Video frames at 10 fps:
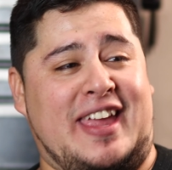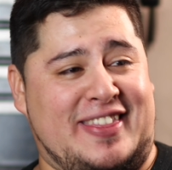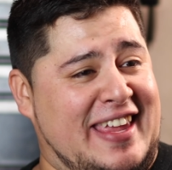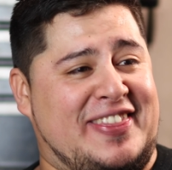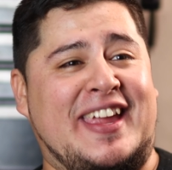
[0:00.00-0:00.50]

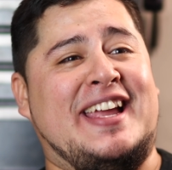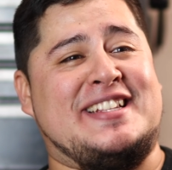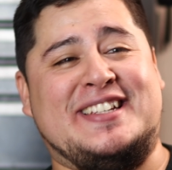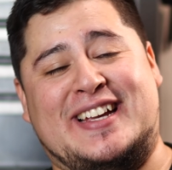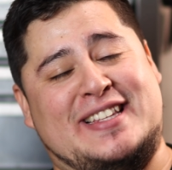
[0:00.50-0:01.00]
They think
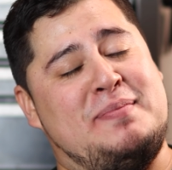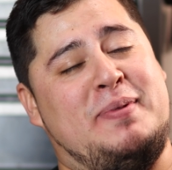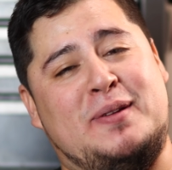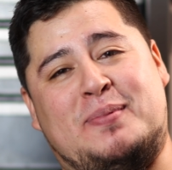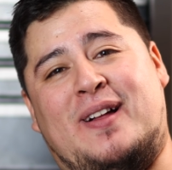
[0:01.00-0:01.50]
it's a
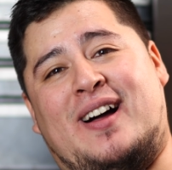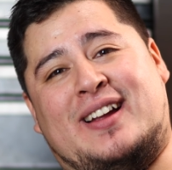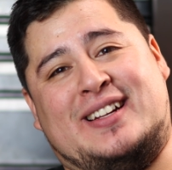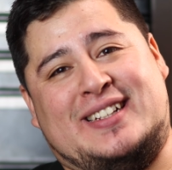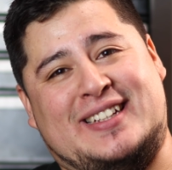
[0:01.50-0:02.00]
build
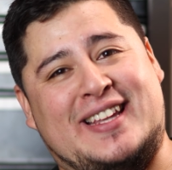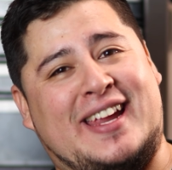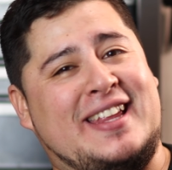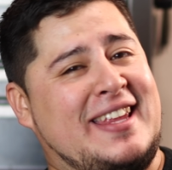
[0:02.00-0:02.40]
block. They